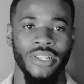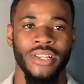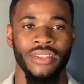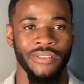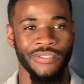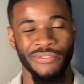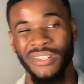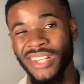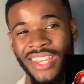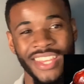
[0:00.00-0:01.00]
Like
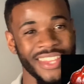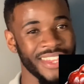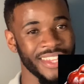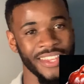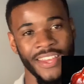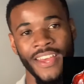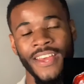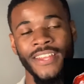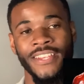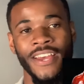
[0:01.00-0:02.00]
Phil Heath
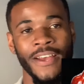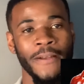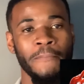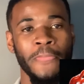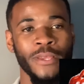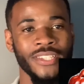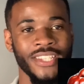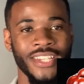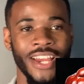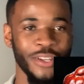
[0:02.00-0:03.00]
and what's this
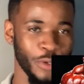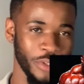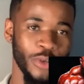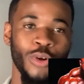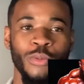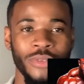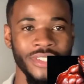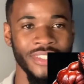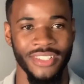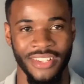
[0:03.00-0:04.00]
guy, Ronnie
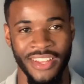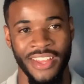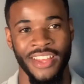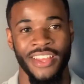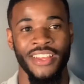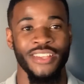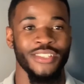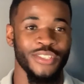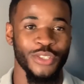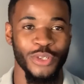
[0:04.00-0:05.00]
Coleman.
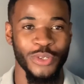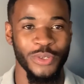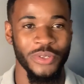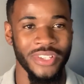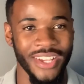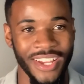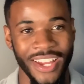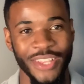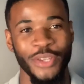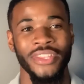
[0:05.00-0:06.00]
So
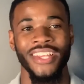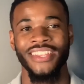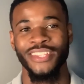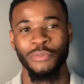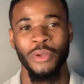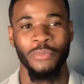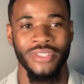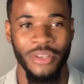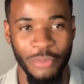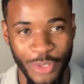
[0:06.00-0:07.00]
I thought that this might be
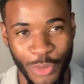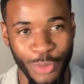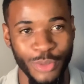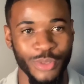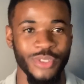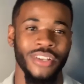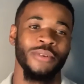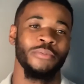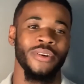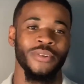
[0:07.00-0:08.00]
something cool to talk
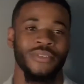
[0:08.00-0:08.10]
about.